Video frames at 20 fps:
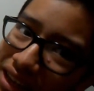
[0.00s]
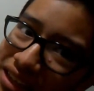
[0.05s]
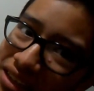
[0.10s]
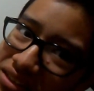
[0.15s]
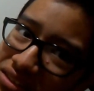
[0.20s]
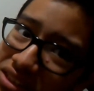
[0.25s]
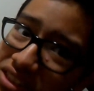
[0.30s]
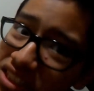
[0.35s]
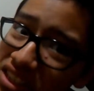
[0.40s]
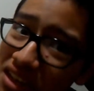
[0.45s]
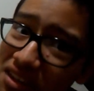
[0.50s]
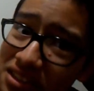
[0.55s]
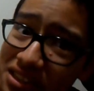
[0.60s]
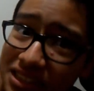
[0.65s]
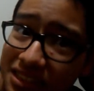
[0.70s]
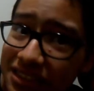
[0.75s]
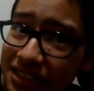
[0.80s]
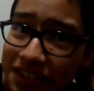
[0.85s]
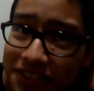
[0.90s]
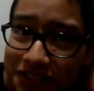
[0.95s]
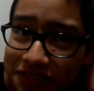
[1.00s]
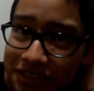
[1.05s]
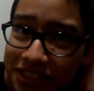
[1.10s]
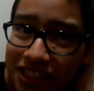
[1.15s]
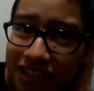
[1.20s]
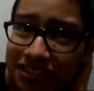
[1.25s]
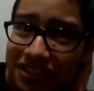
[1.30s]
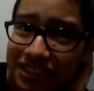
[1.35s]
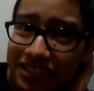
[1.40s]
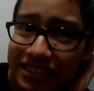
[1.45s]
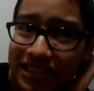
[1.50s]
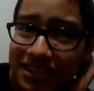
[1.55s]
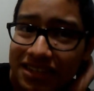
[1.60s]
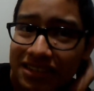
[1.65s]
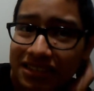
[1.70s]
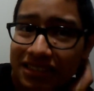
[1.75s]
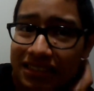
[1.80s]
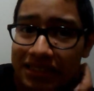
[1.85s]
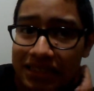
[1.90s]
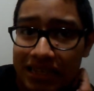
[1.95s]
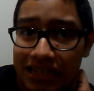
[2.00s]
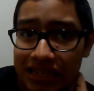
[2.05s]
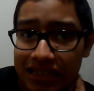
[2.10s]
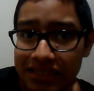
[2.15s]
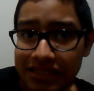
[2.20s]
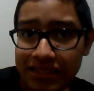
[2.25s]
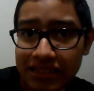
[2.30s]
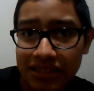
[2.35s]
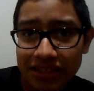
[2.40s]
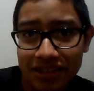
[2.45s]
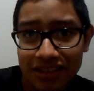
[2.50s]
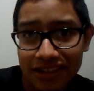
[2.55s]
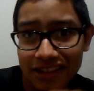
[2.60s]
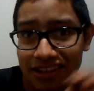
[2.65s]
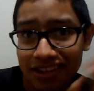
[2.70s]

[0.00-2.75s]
that I killed Sheldon. No, Sheldon's actually nice.